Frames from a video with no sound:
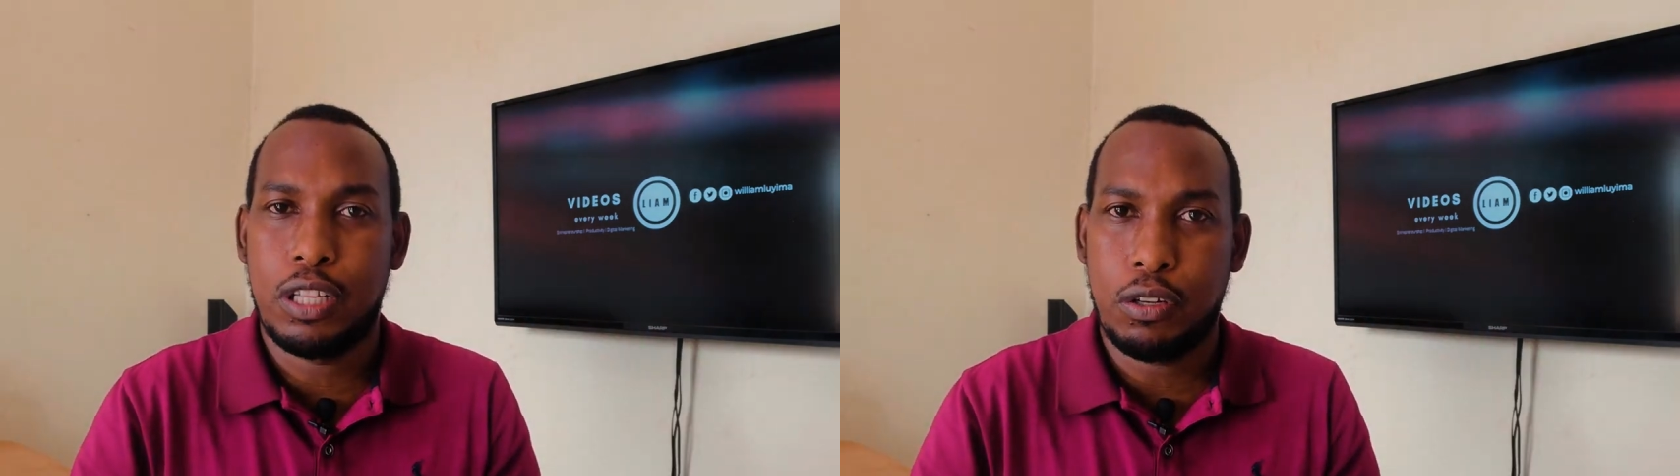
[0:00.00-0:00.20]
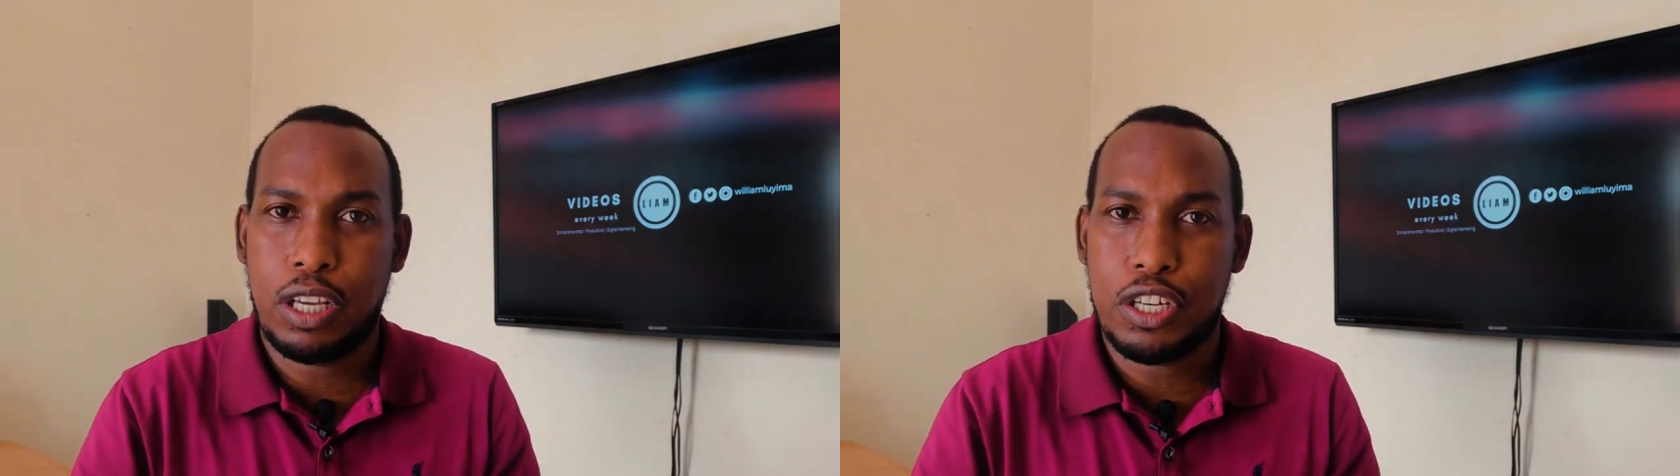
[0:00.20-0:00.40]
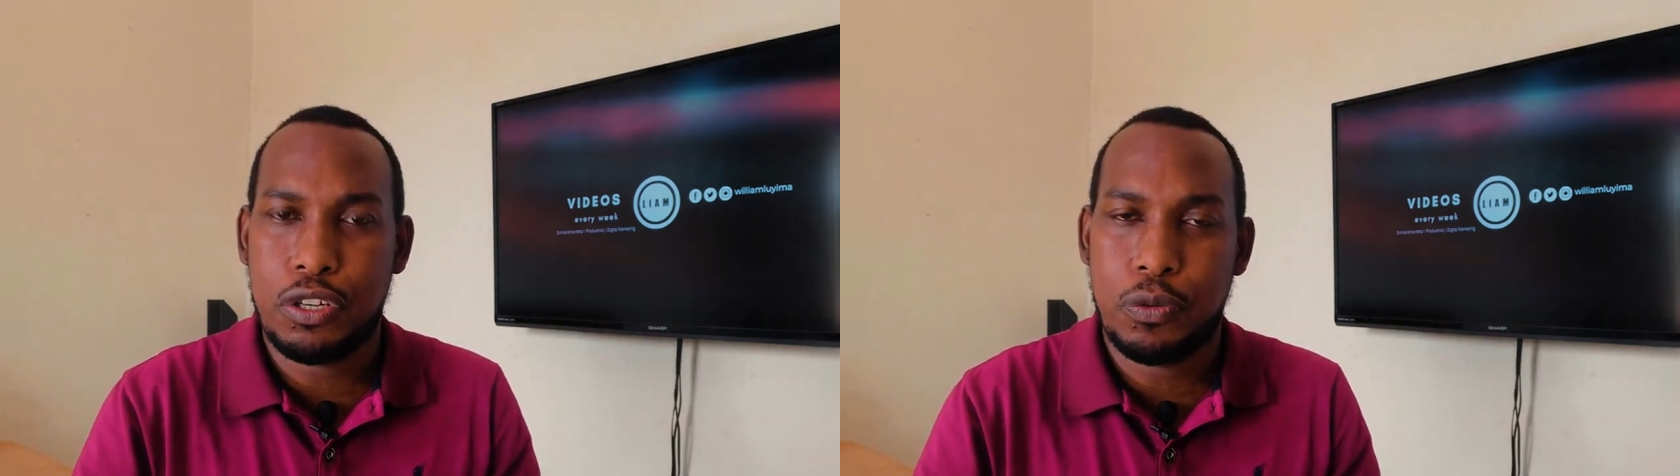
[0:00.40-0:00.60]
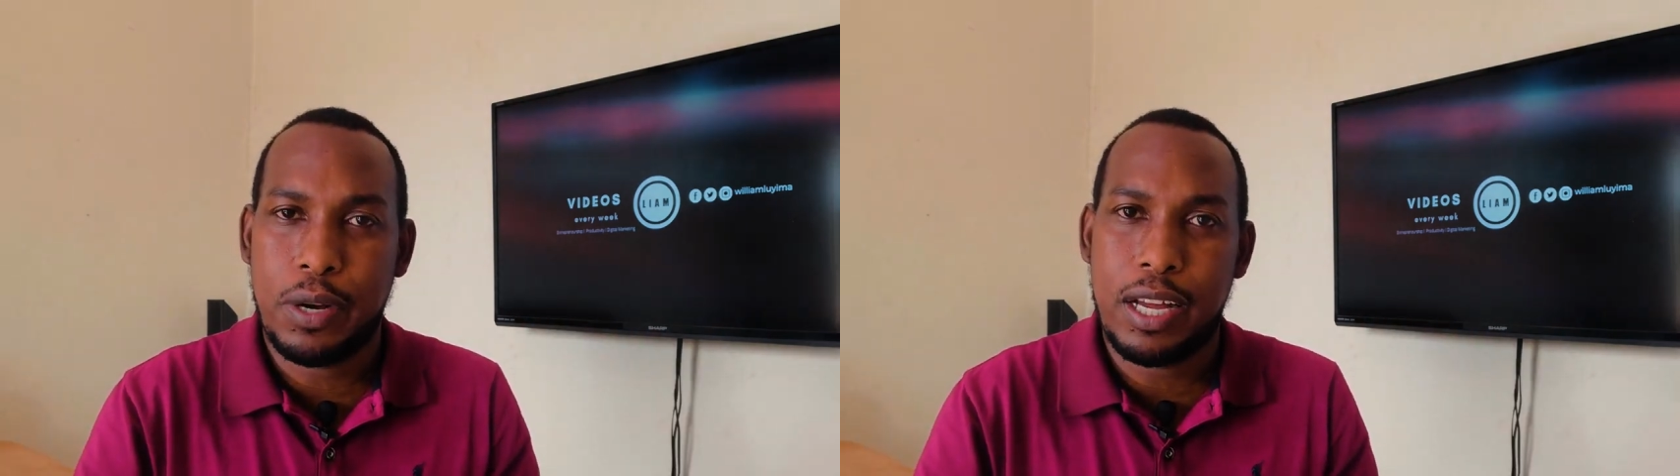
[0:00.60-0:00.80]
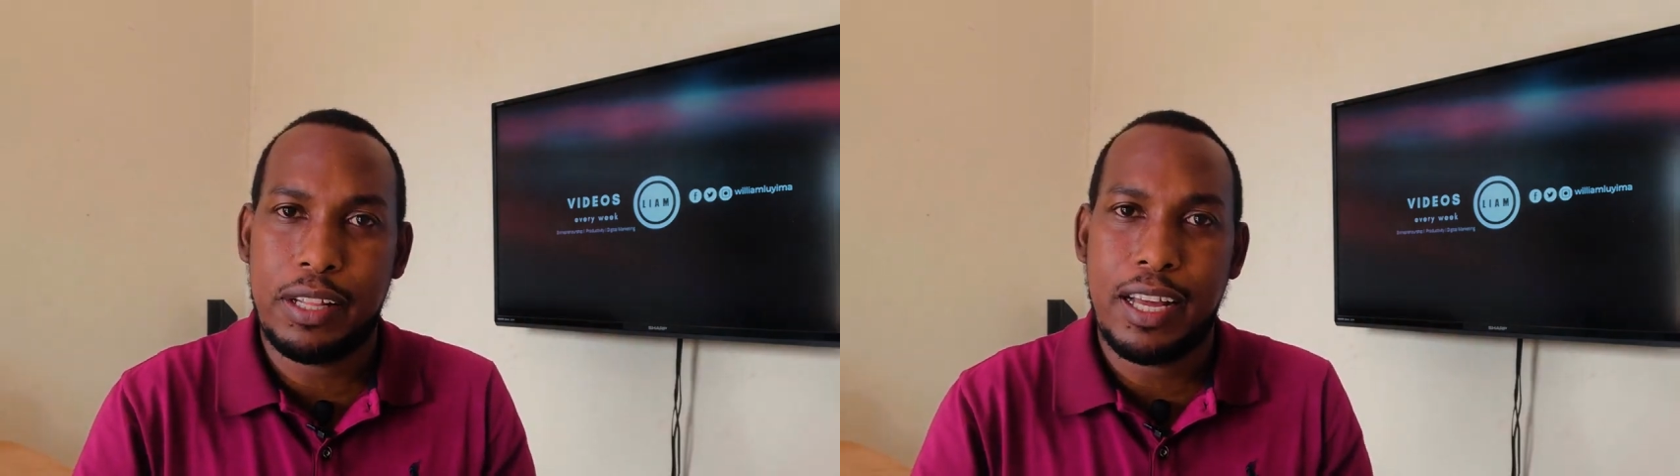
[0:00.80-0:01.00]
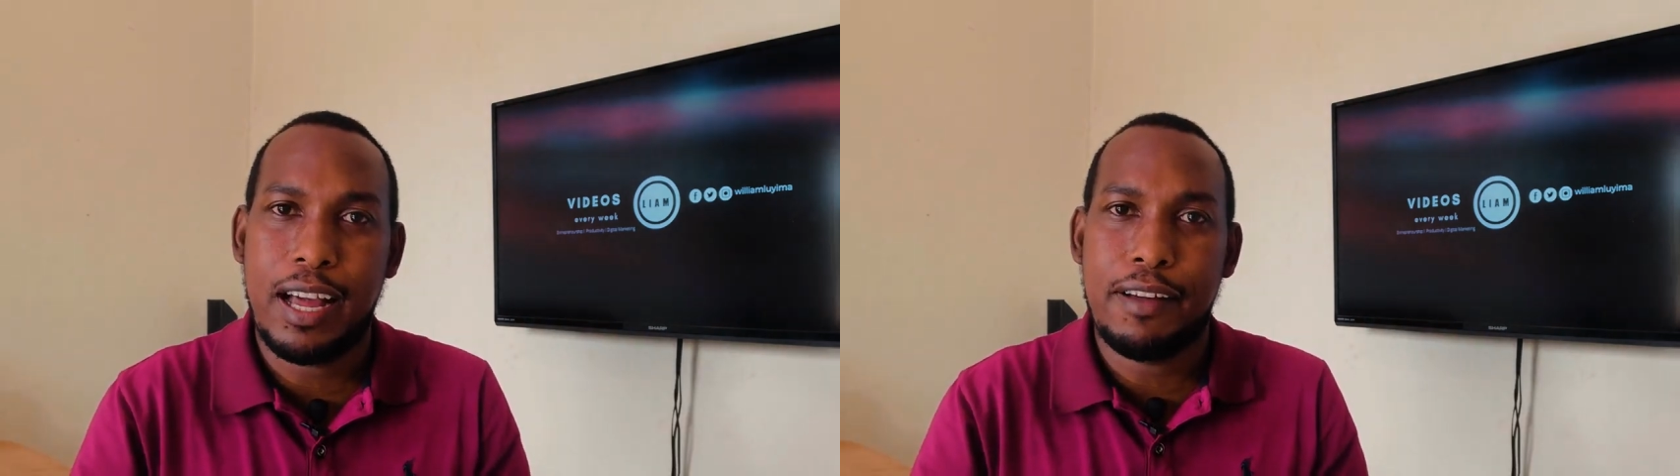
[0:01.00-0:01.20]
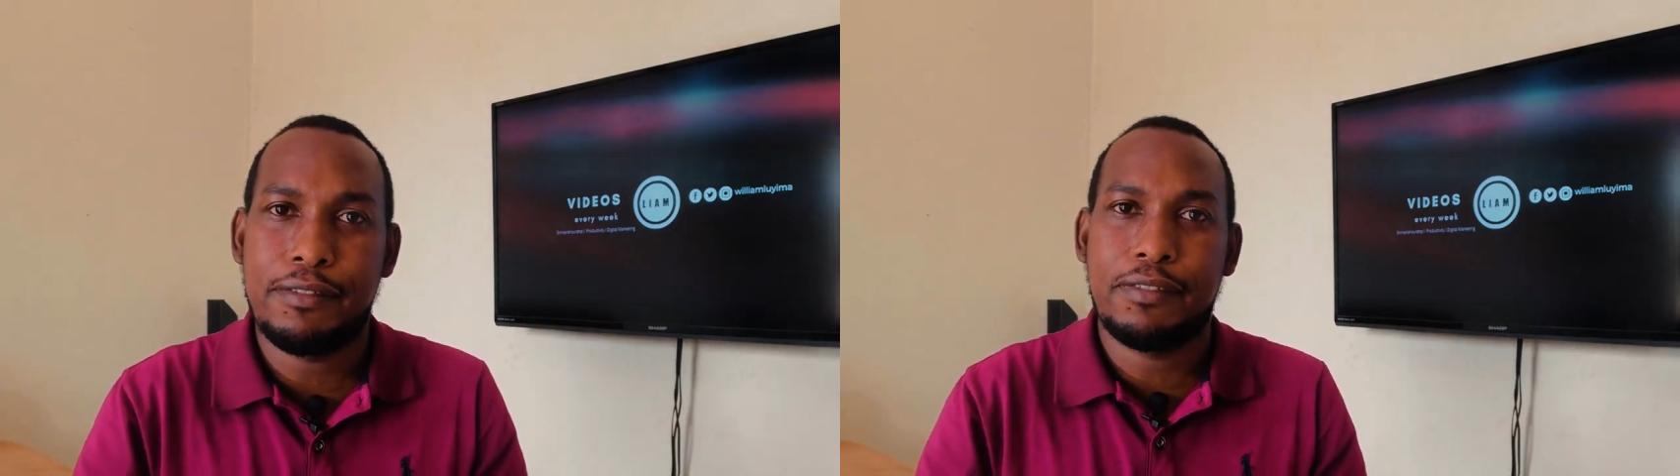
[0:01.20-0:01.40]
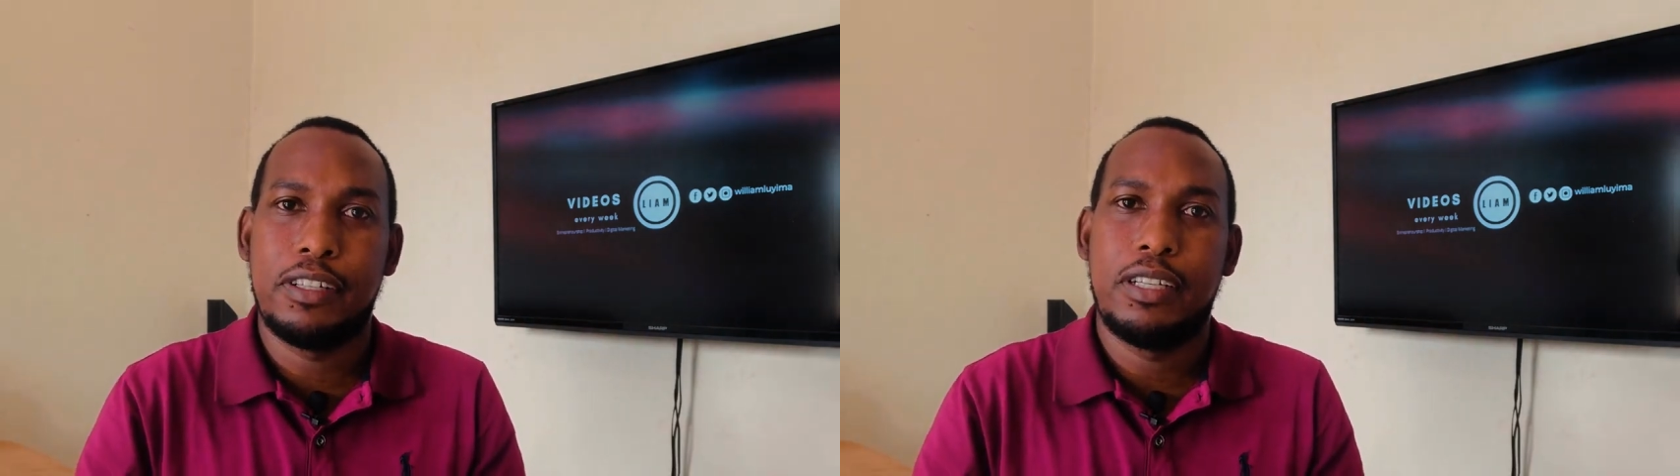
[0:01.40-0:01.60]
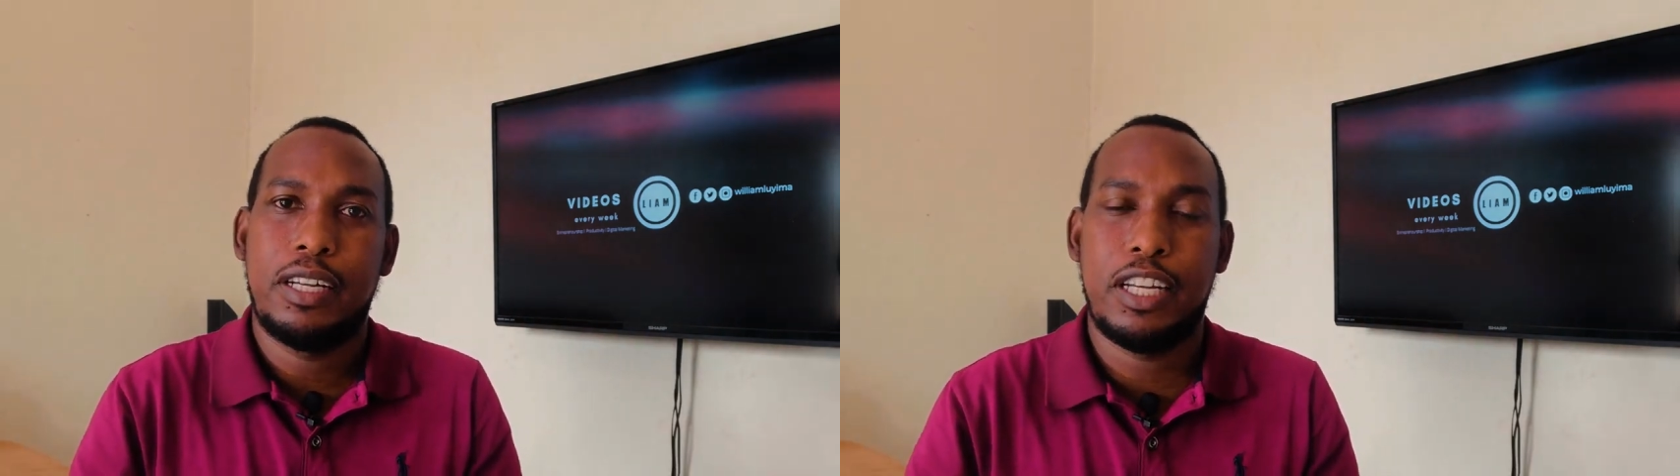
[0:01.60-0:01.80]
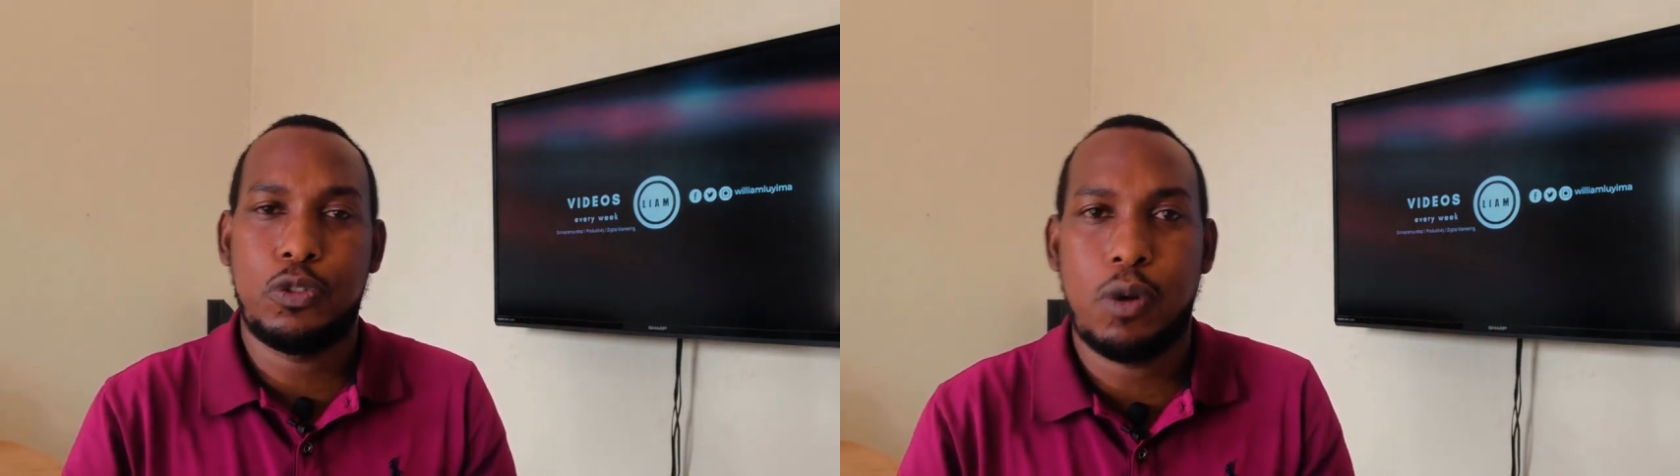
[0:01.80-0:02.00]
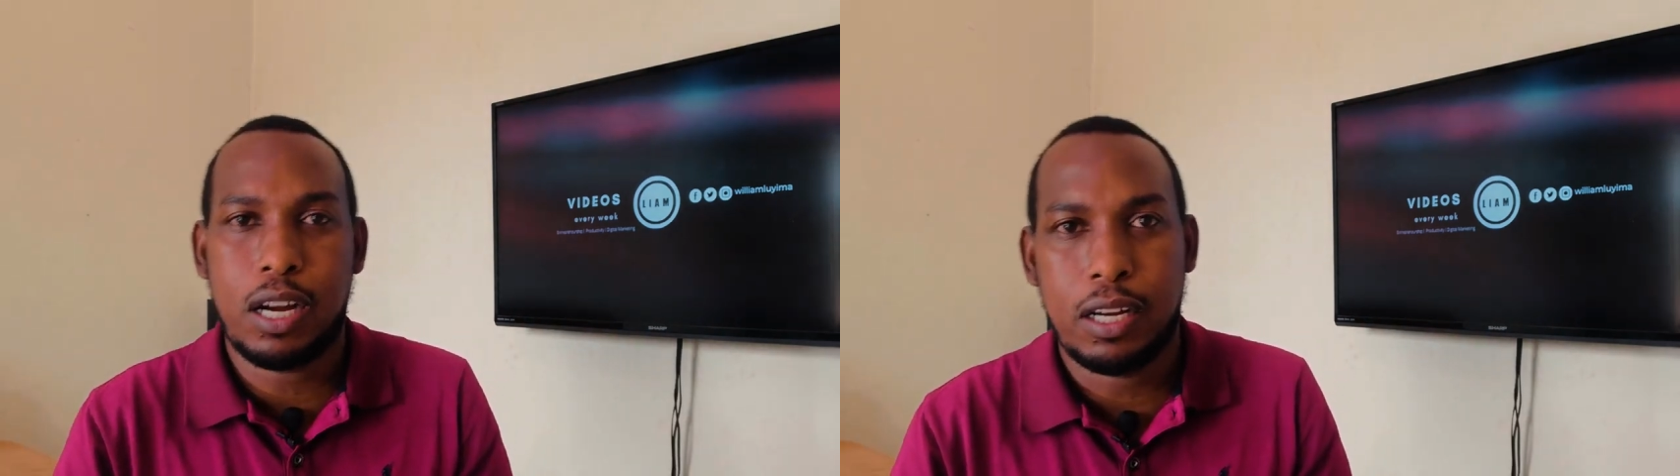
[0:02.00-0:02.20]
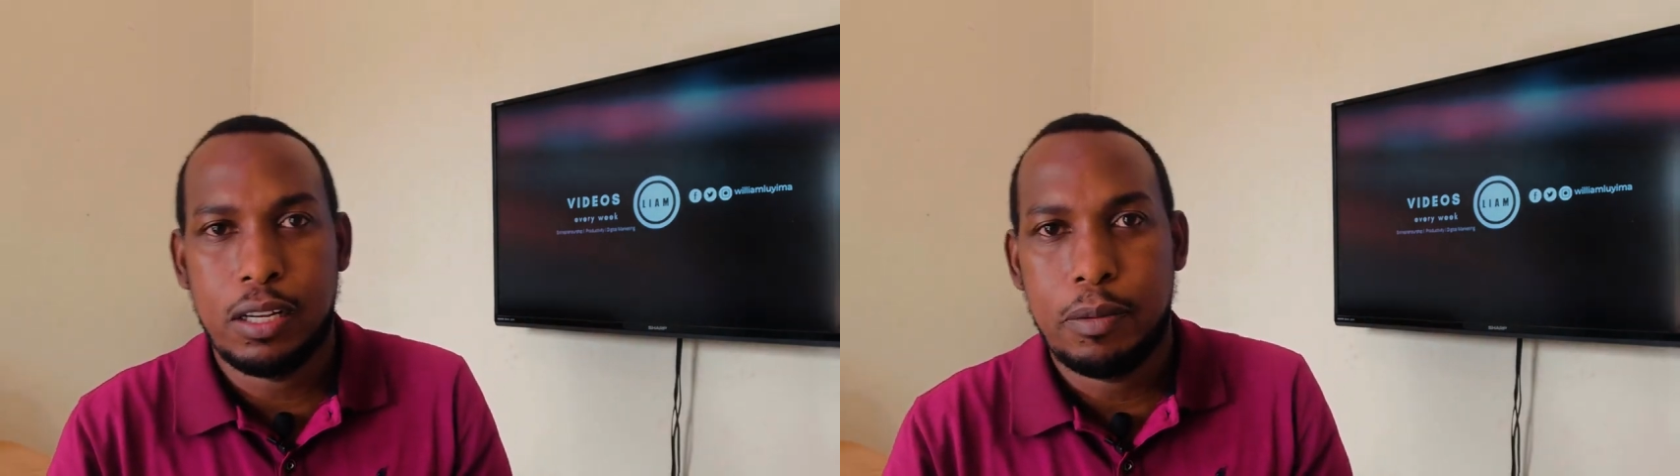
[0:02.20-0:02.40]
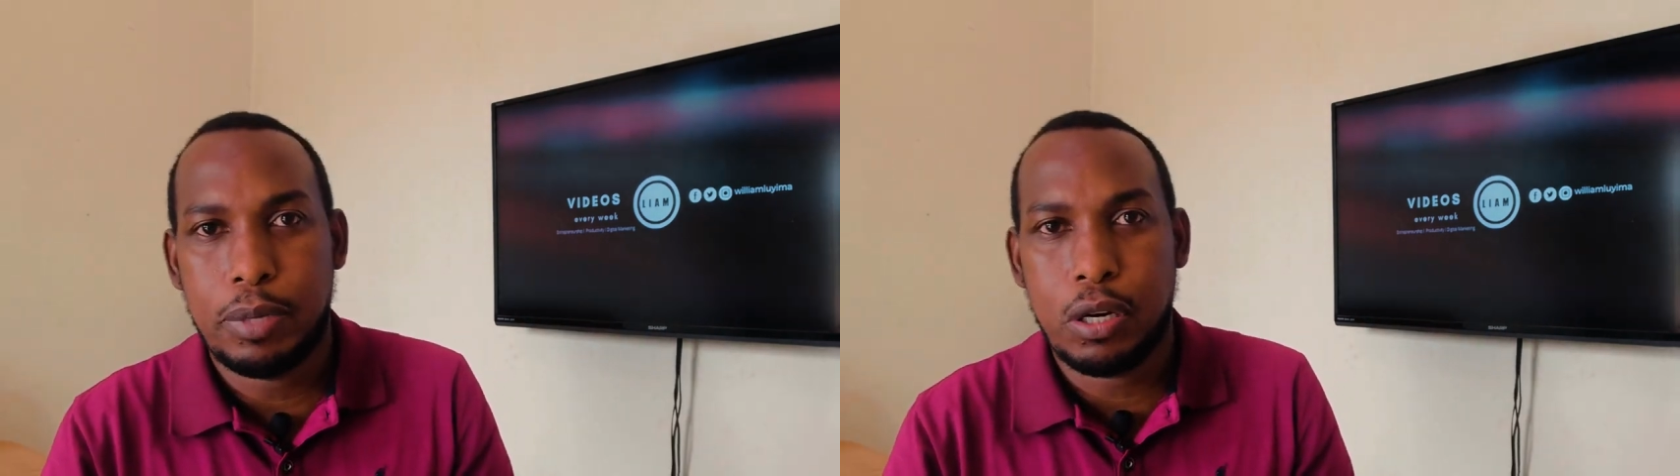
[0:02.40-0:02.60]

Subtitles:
the location where they have network.